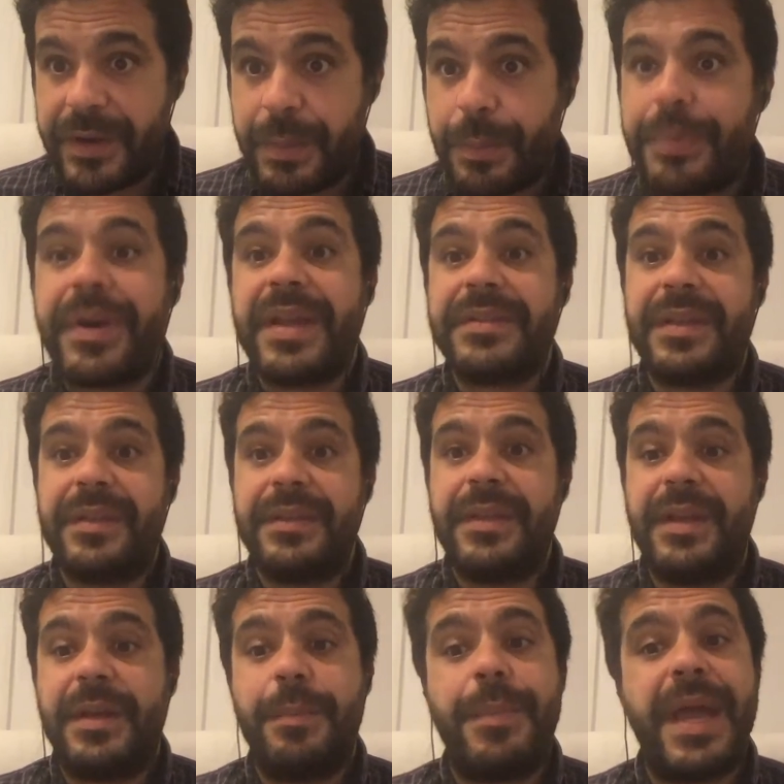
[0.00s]
present
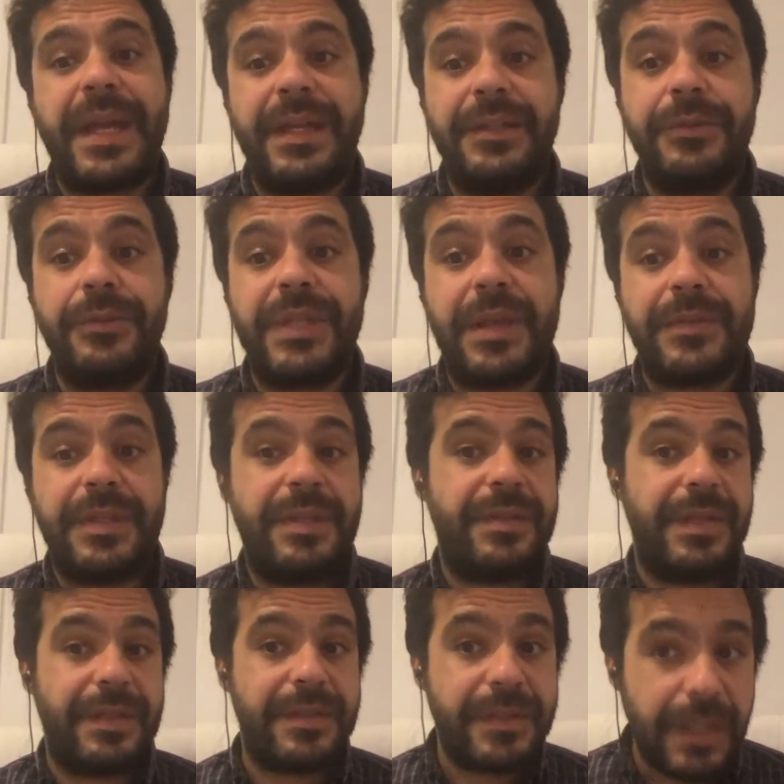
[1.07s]
there back in
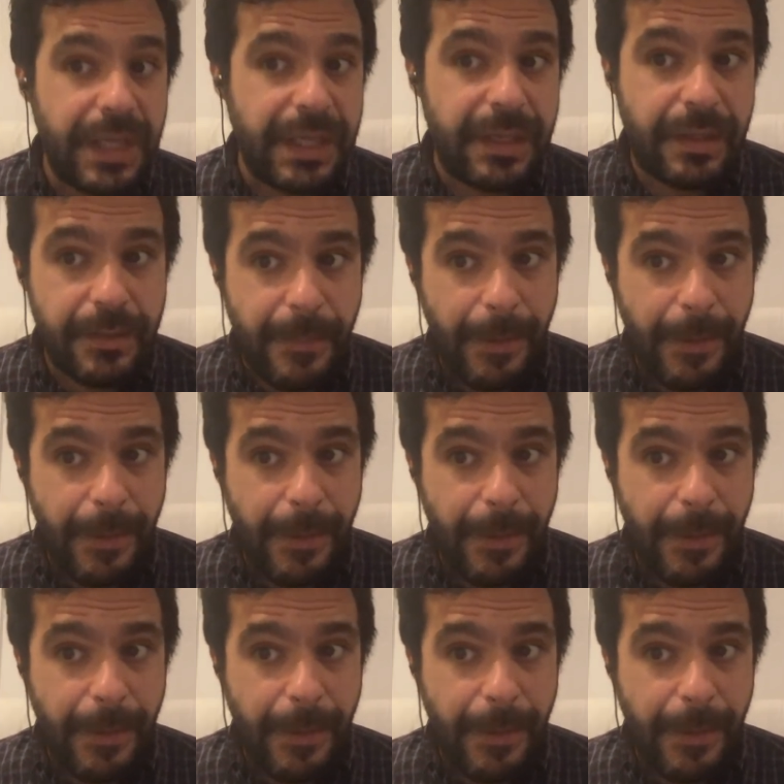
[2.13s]
2016.